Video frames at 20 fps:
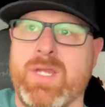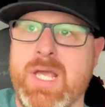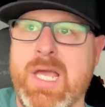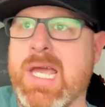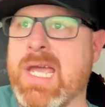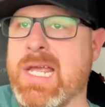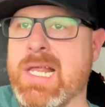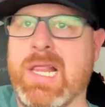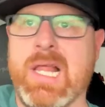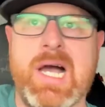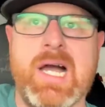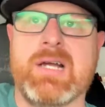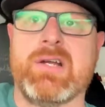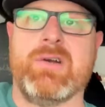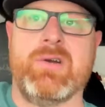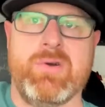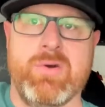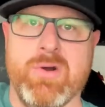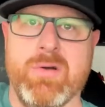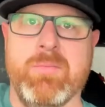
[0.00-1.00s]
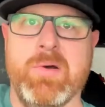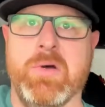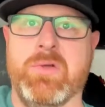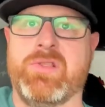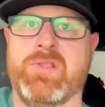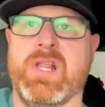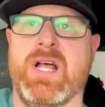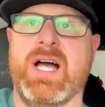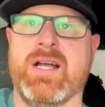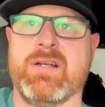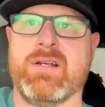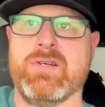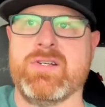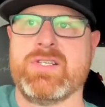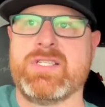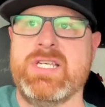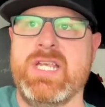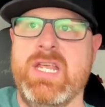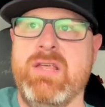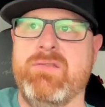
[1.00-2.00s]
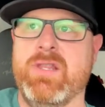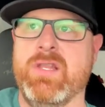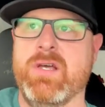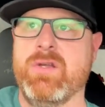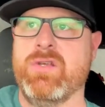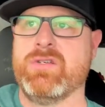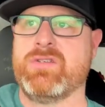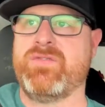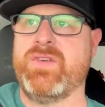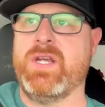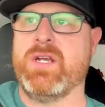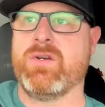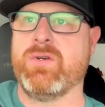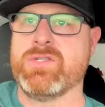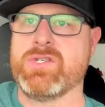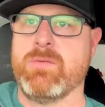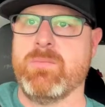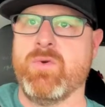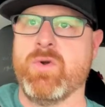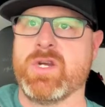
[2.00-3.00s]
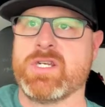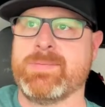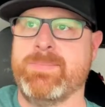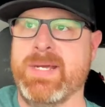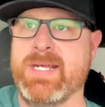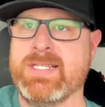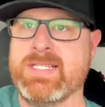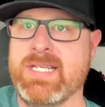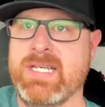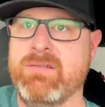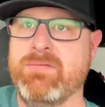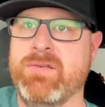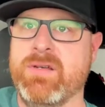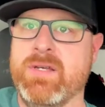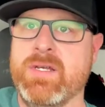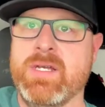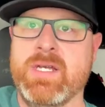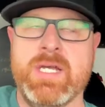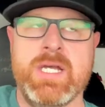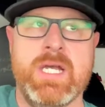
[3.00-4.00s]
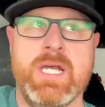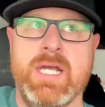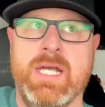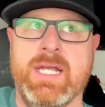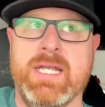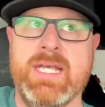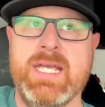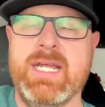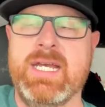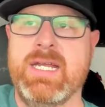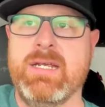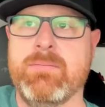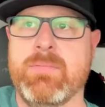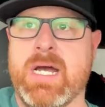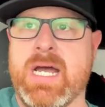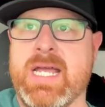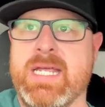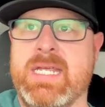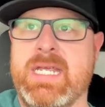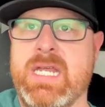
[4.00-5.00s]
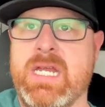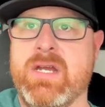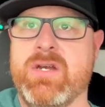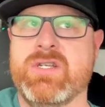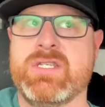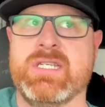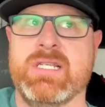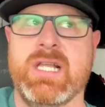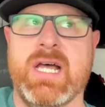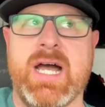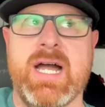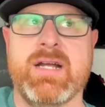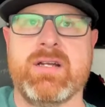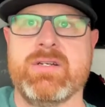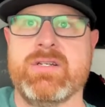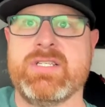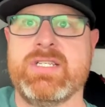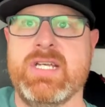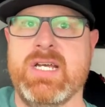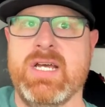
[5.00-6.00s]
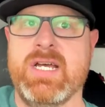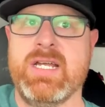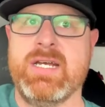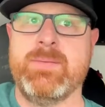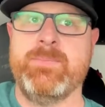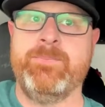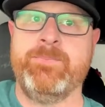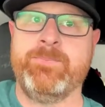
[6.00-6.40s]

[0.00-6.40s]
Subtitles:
a locker or both lockers. Even though those vehicles are more expensive, getting my gears and lockers done